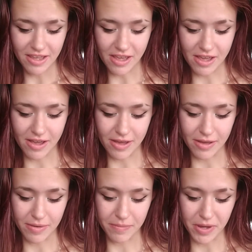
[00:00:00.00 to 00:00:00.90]

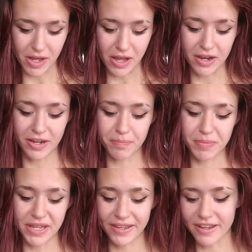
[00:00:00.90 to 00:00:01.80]
and
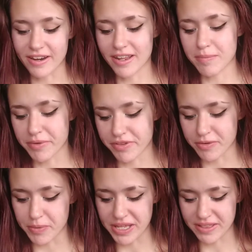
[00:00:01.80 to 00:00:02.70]
being unable to
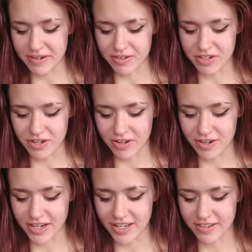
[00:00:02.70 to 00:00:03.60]
wait their
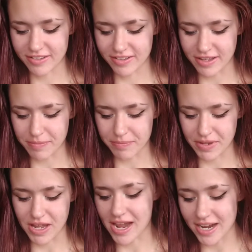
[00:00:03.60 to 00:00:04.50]
turn,
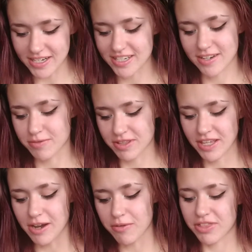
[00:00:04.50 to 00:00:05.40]
except acting
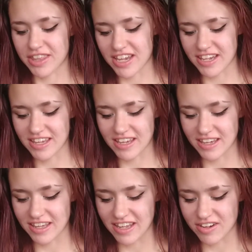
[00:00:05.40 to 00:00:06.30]
without
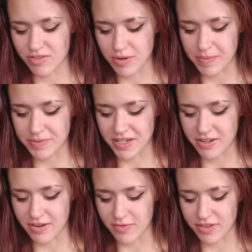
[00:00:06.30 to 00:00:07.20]
thinking, interrupting
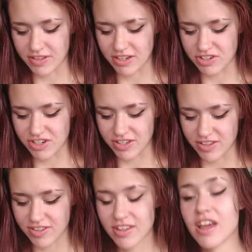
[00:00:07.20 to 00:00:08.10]

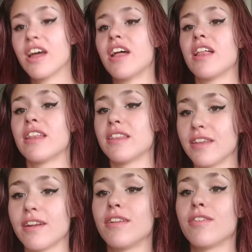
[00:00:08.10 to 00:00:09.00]
conversations,
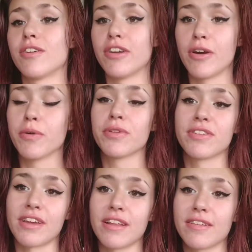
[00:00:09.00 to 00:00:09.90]
little or no
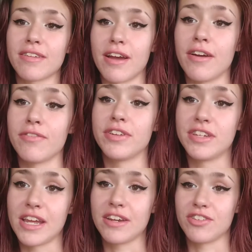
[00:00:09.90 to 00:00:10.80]
sense of
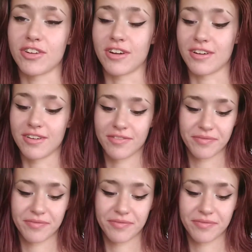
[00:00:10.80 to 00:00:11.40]
danger.